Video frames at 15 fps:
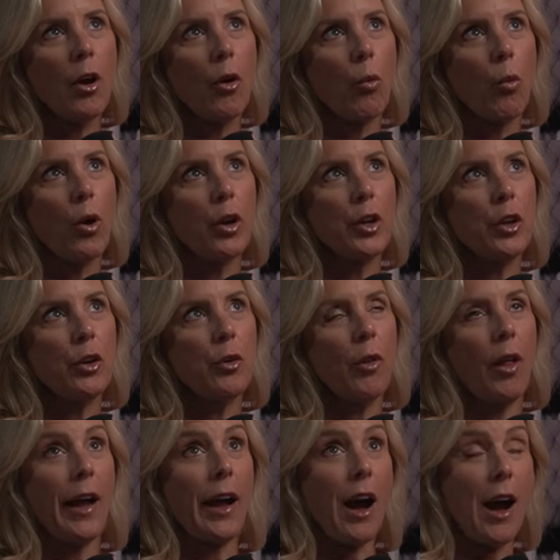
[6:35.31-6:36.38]
Were you
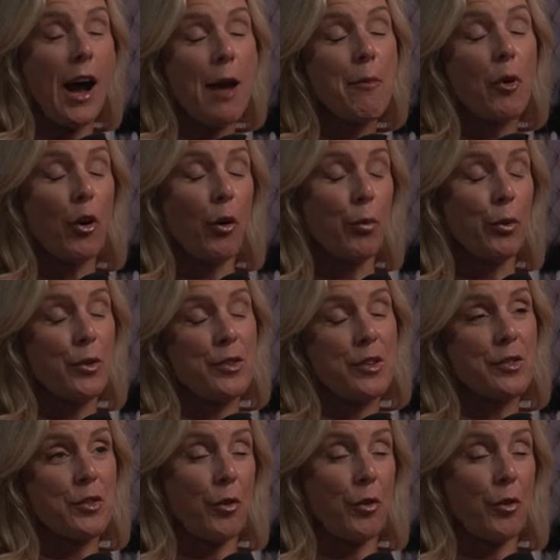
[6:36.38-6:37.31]
like I'm Earle Bruce's